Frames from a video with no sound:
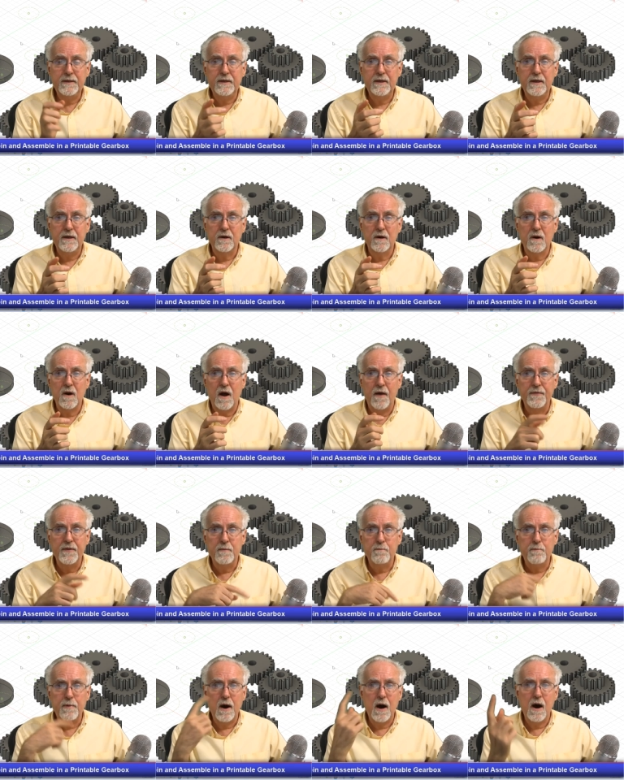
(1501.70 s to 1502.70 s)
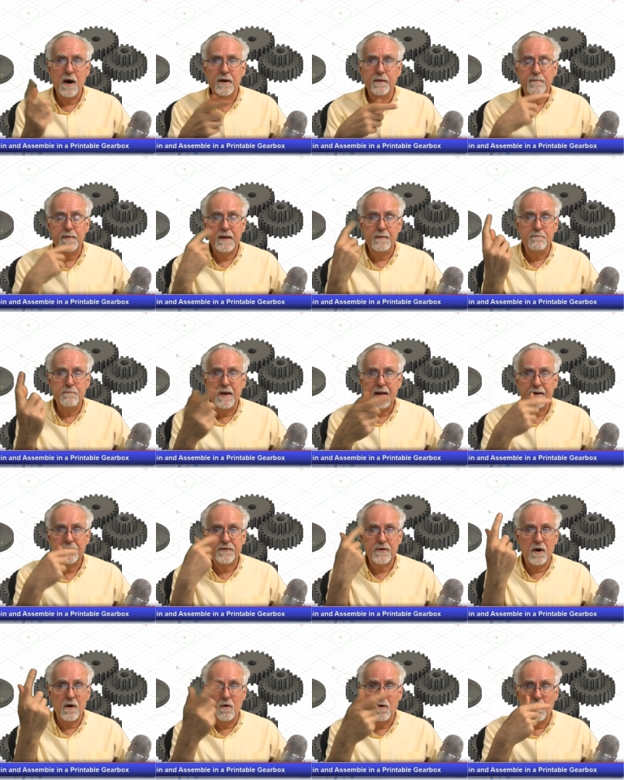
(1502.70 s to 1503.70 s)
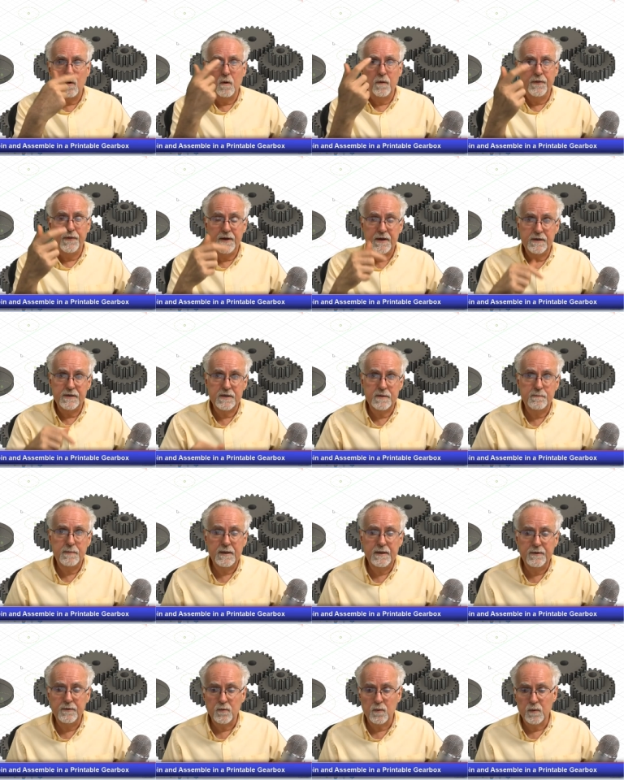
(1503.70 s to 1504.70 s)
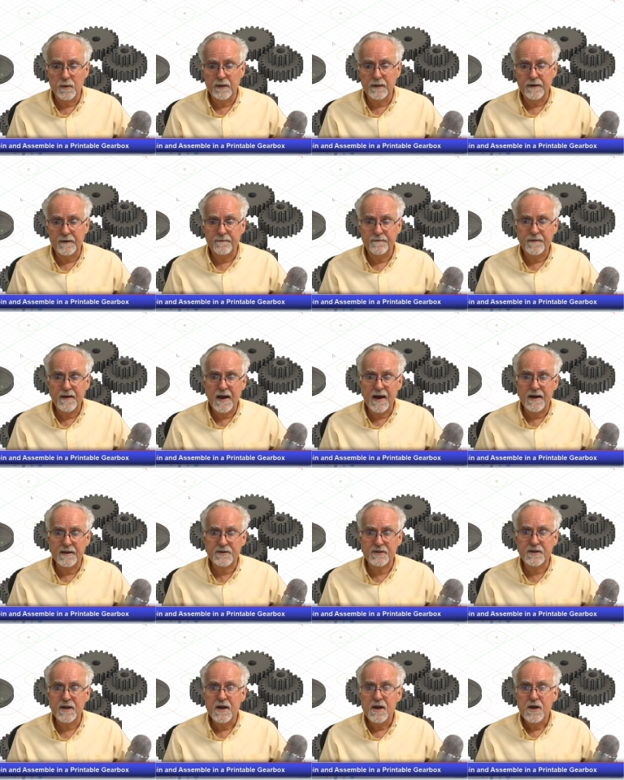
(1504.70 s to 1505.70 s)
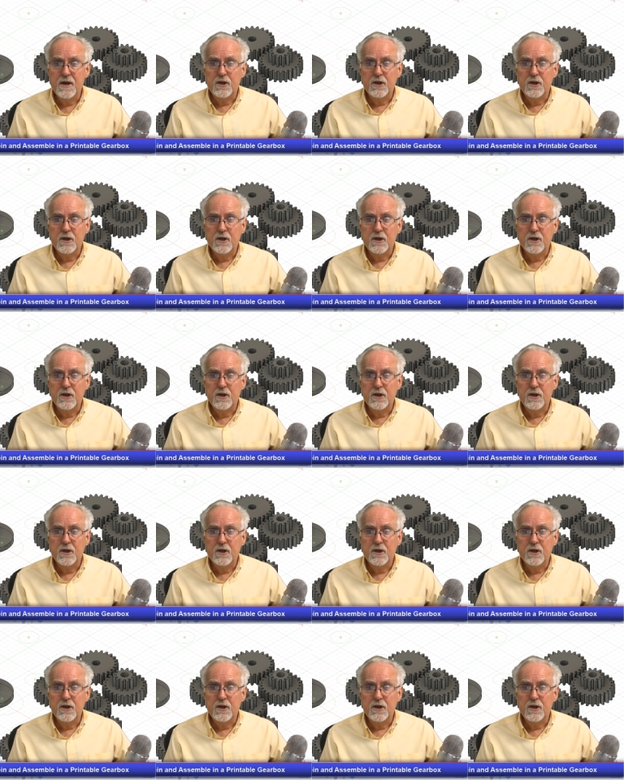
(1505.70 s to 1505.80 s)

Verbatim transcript: gear on the bottom and make the whole thing spin really fast.